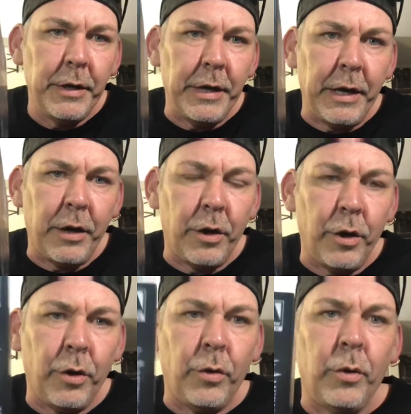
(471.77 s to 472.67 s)

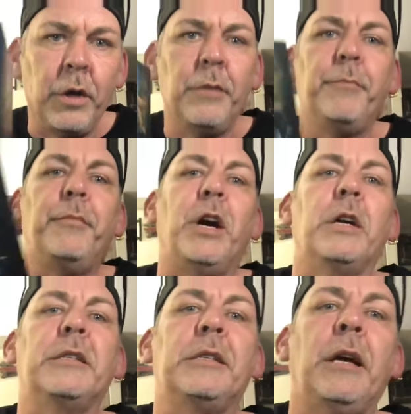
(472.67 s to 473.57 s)
Arrow
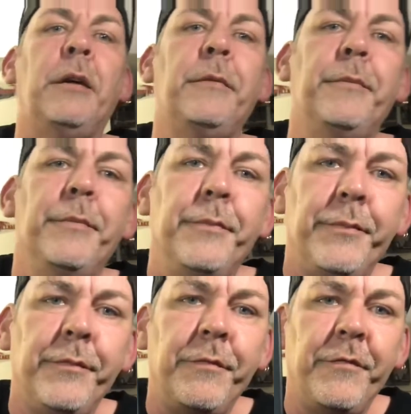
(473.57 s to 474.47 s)
box set.
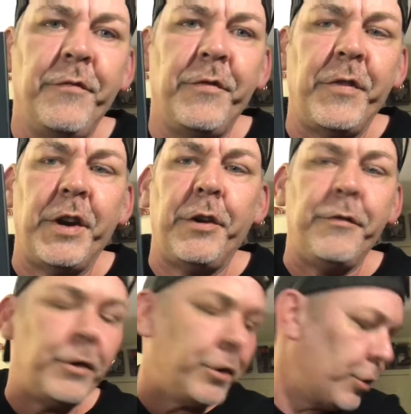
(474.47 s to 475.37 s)
Very,
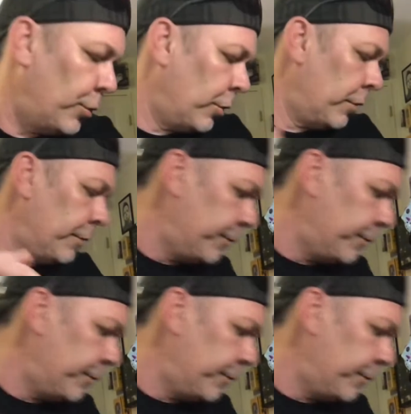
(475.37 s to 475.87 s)
very cool.